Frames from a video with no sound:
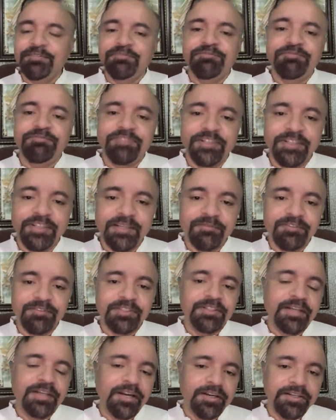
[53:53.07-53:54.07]
feed them
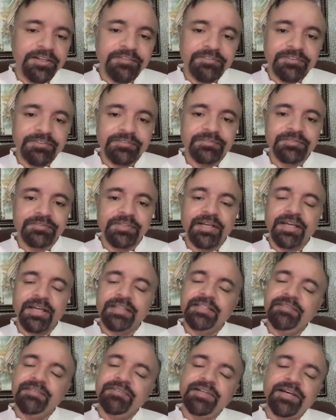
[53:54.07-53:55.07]
with a narrative,
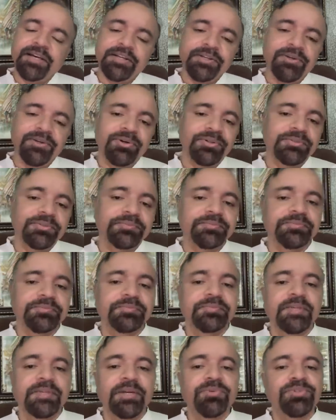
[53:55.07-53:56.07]
and they will carry on.
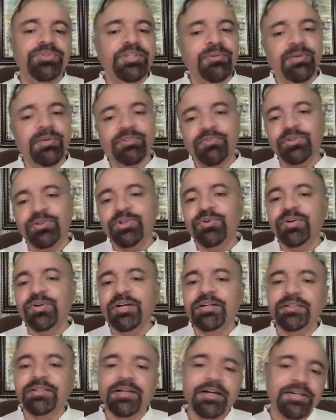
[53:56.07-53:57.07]
And uske baad wahi
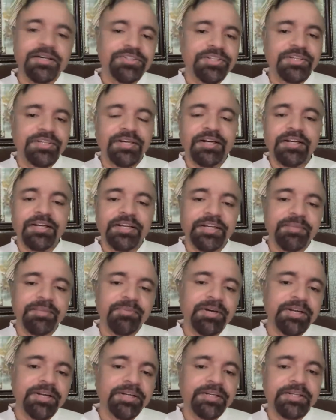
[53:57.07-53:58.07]
hoga, car se
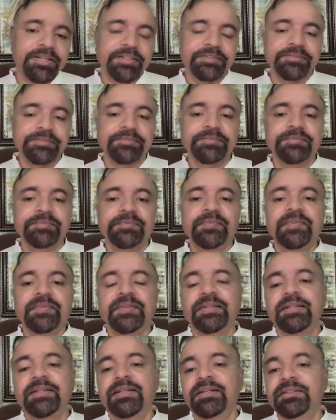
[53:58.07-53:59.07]
nikalenge, marenge.
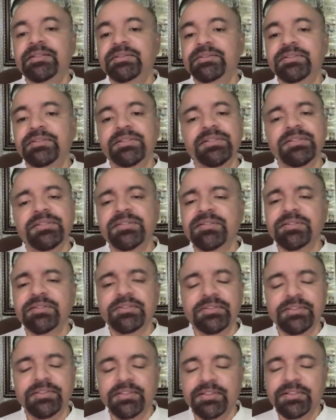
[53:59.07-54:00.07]
This is
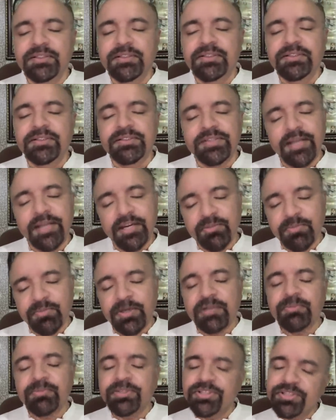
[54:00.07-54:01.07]
sad
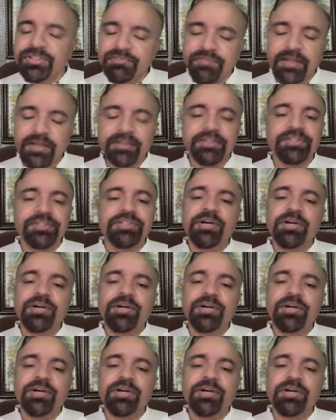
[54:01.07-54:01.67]
part, but this is a fact. This is how